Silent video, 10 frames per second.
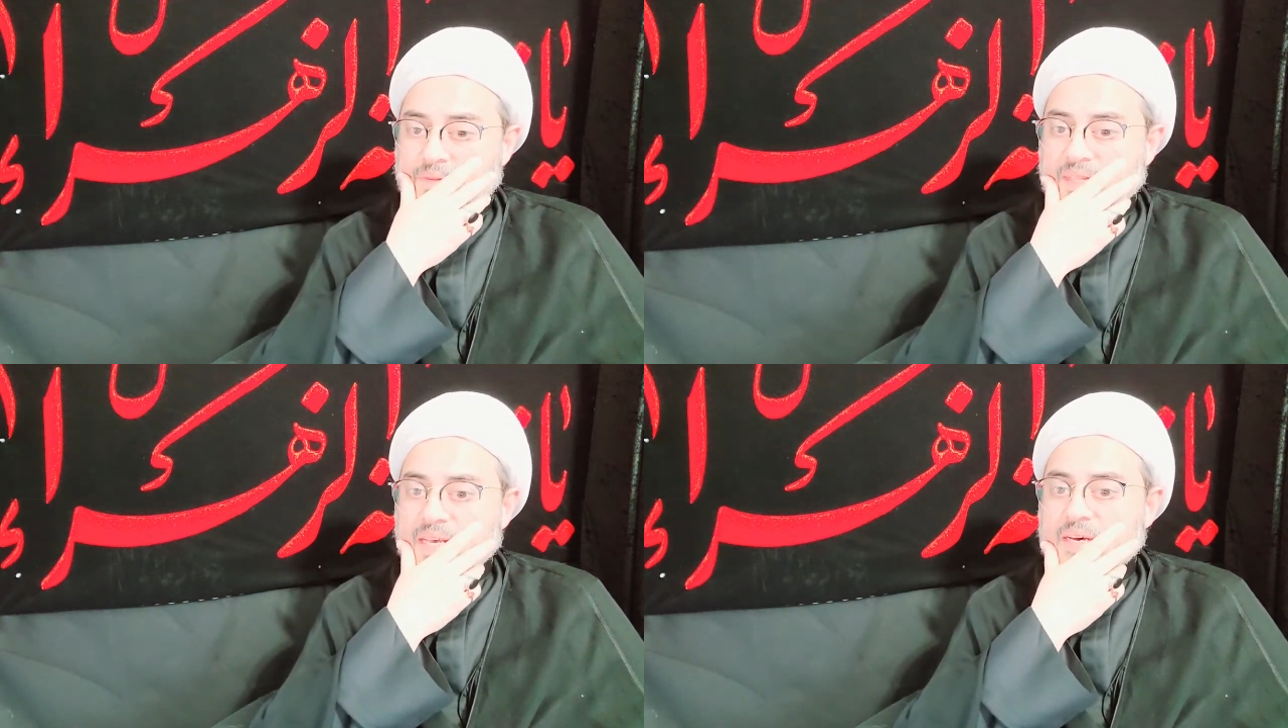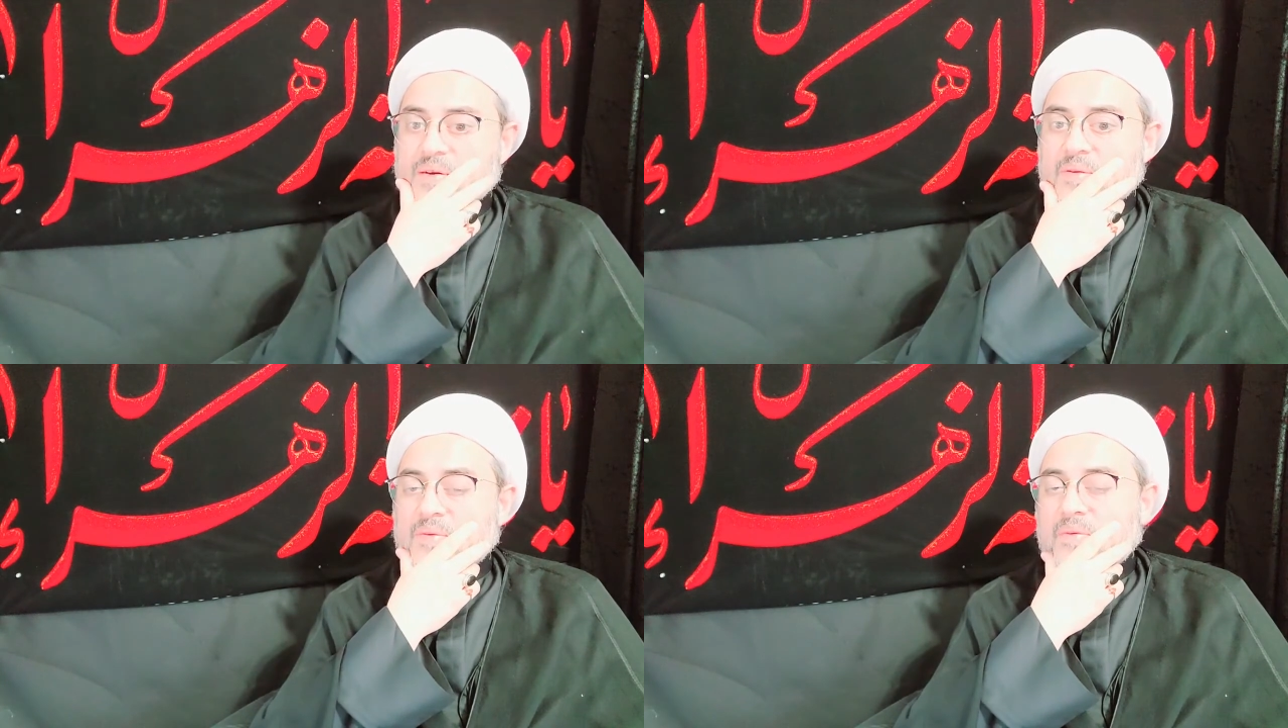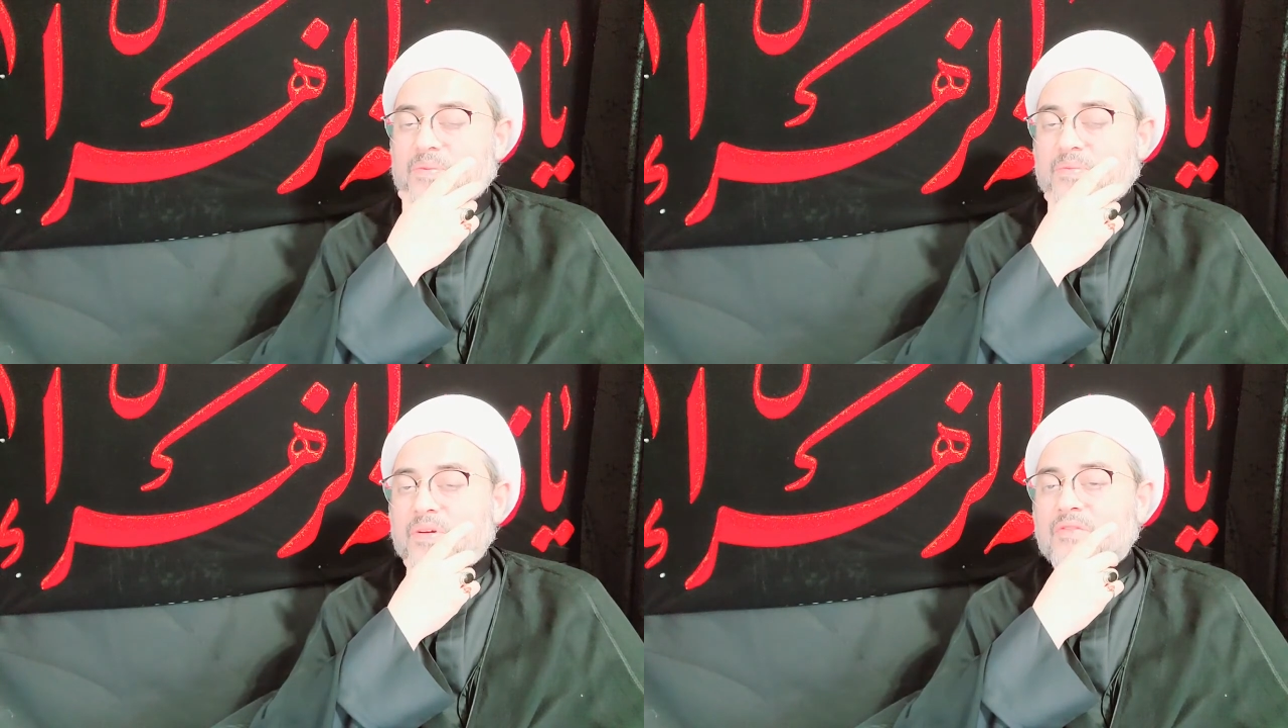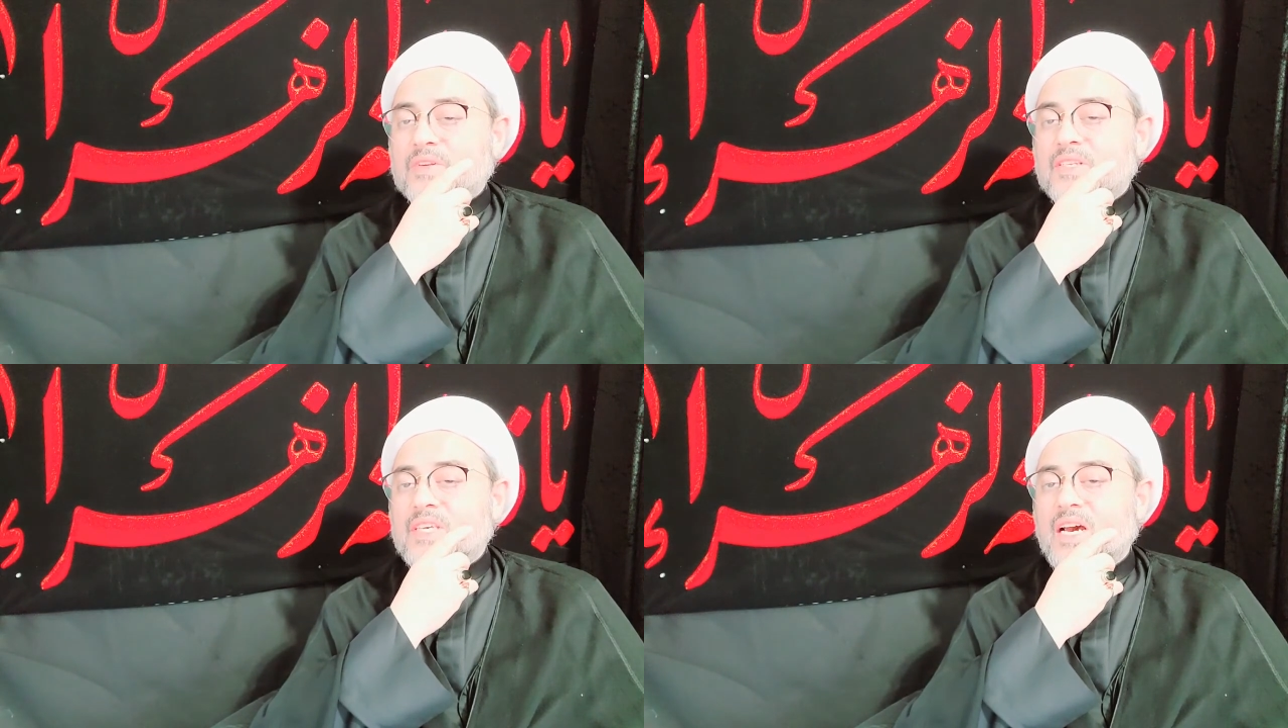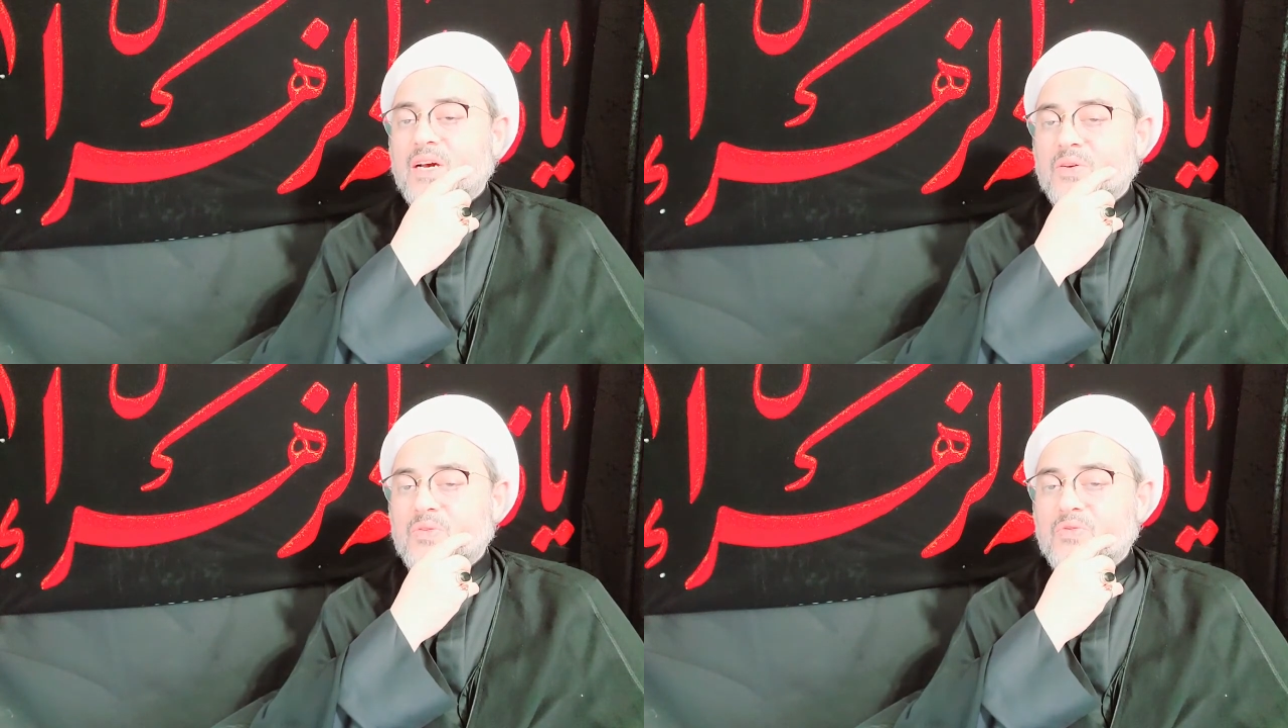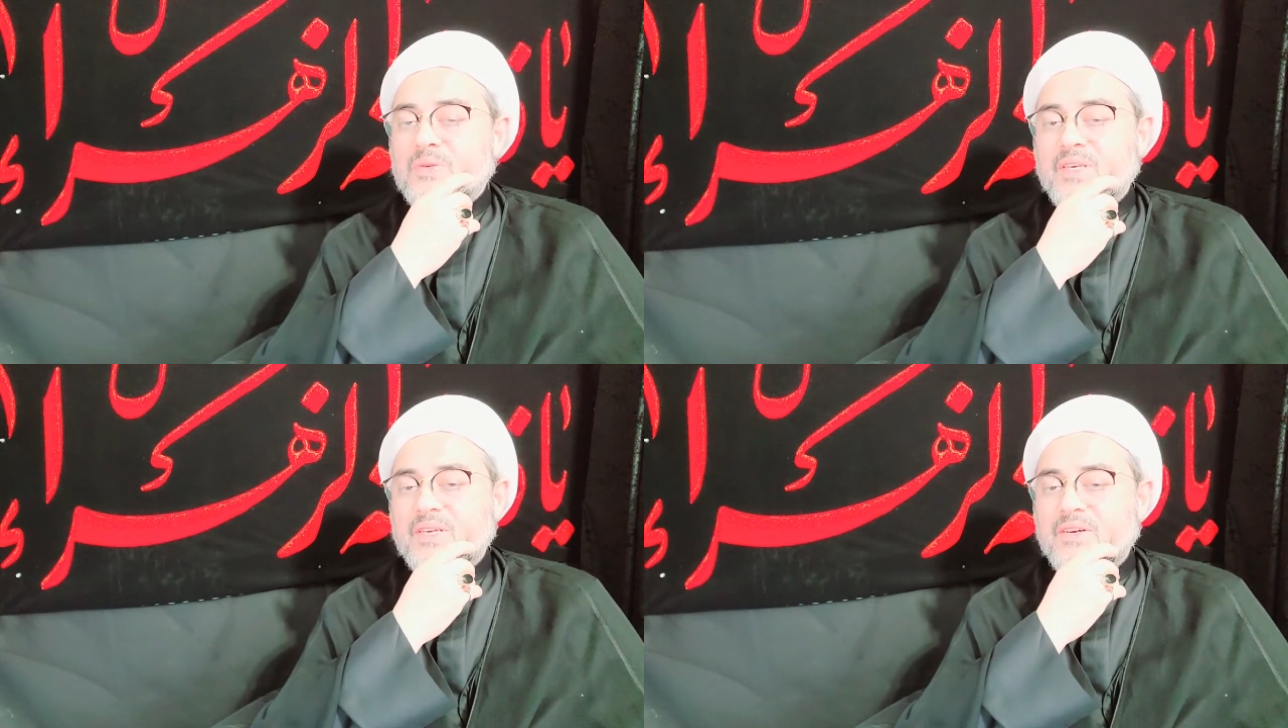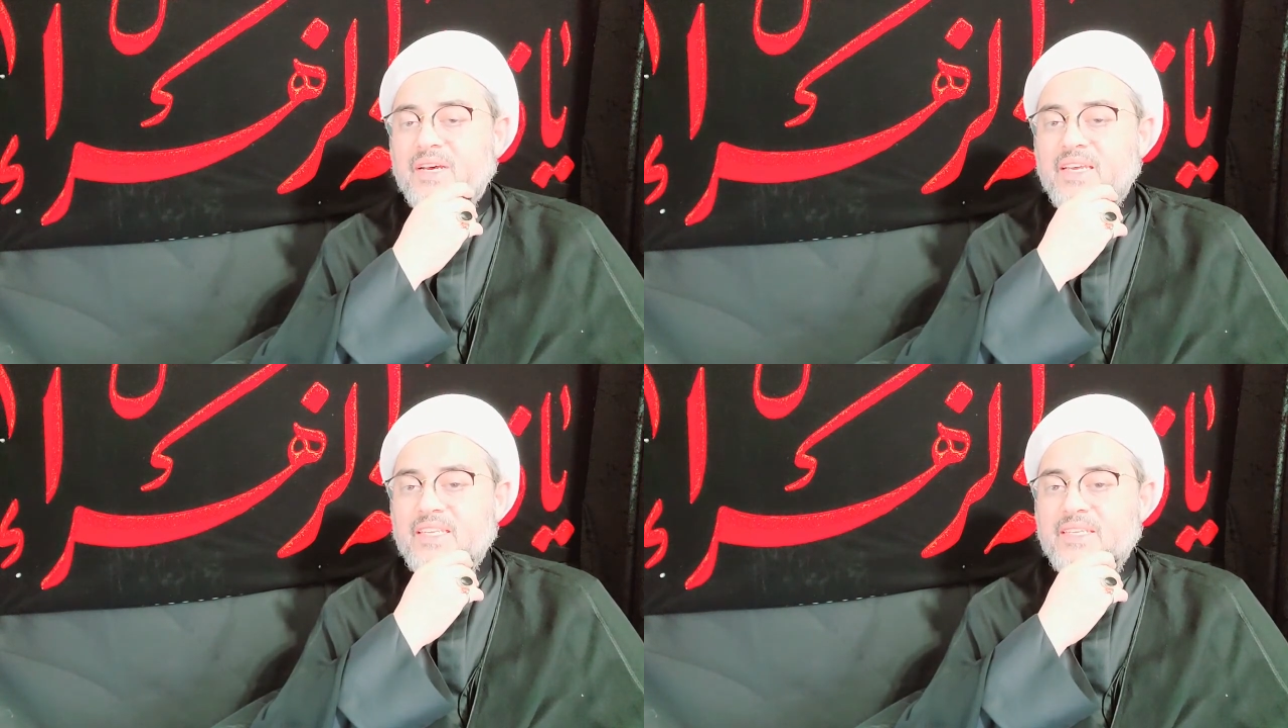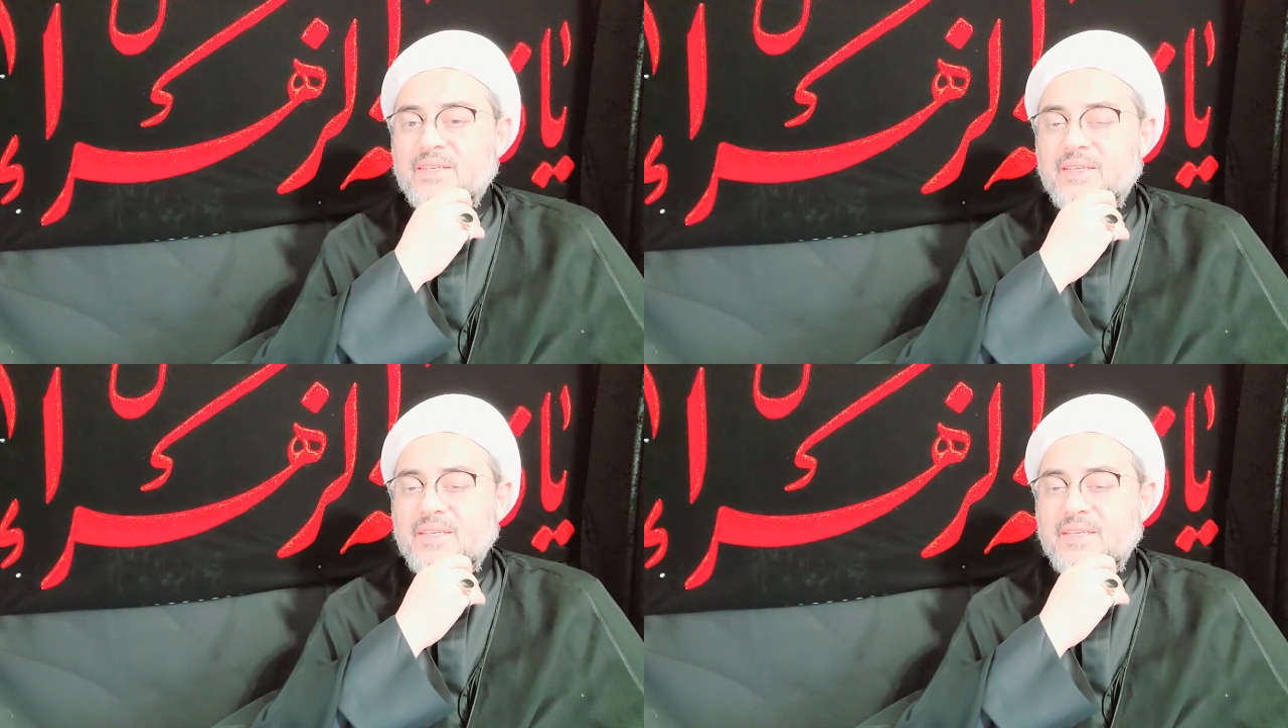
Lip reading: Now Prophet Ya'qub, he cried